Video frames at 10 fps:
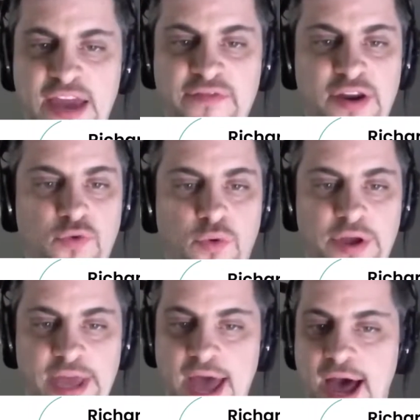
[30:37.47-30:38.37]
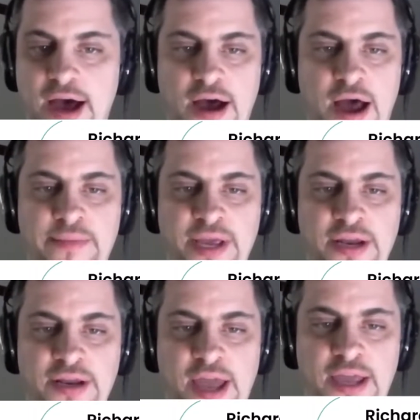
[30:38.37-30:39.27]
even, yeah, I
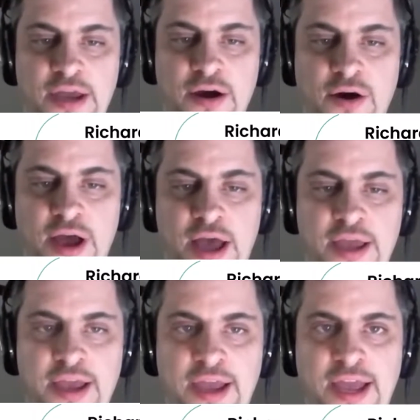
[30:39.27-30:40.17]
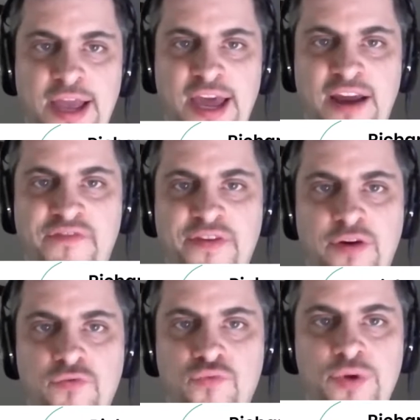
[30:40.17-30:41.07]
mean, and I
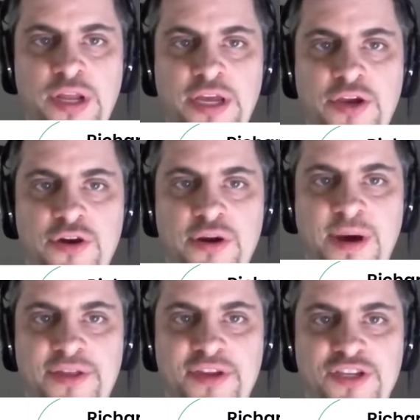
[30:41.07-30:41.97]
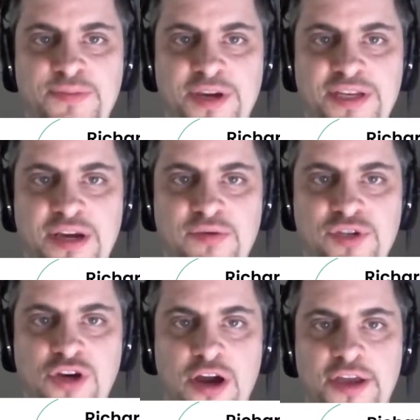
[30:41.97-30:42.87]
felt really good about this because I was
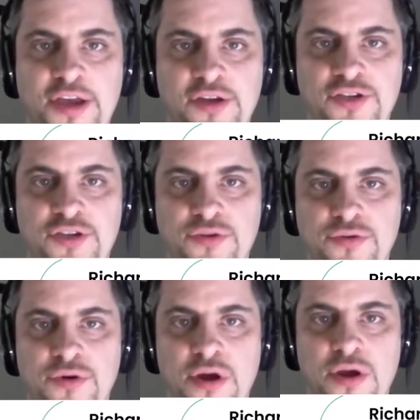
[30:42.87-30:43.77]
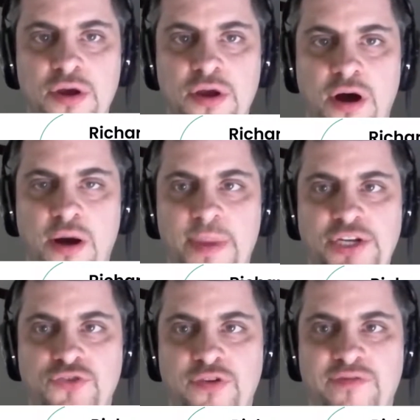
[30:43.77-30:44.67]
talking to a
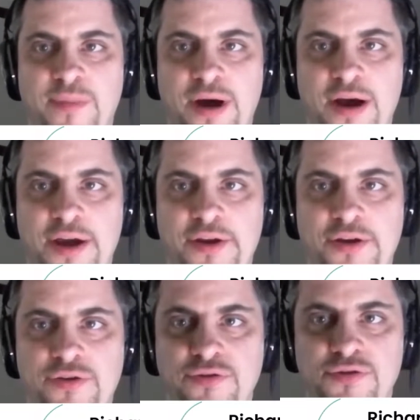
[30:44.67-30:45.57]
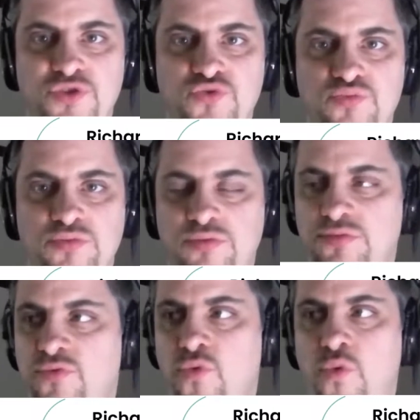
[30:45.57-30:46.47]
mentor of mine who's
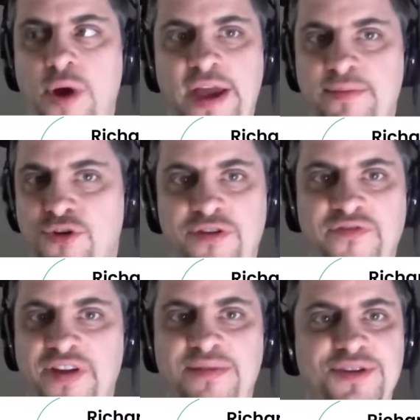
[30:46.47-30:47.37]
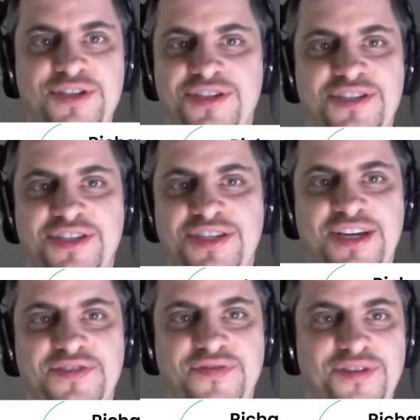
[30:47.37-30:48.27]
way more famous and
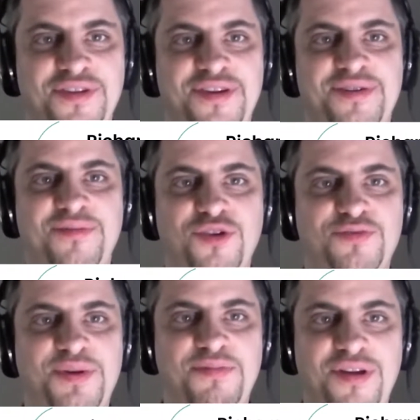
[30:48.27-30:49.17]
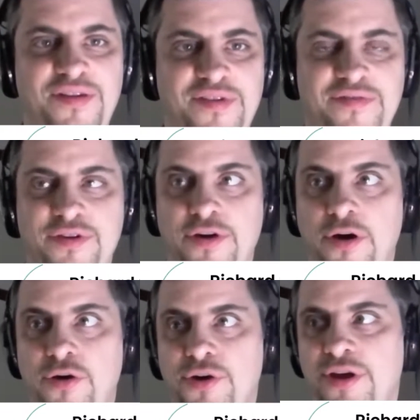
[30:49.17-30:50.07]
successful than most people I've ever
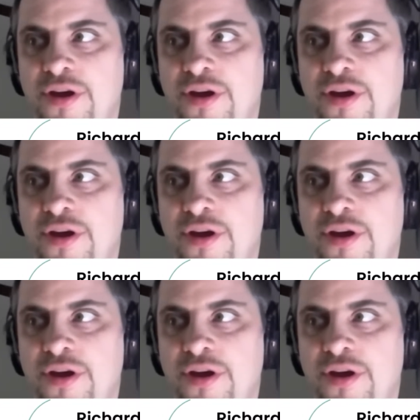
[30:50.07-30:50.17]
known.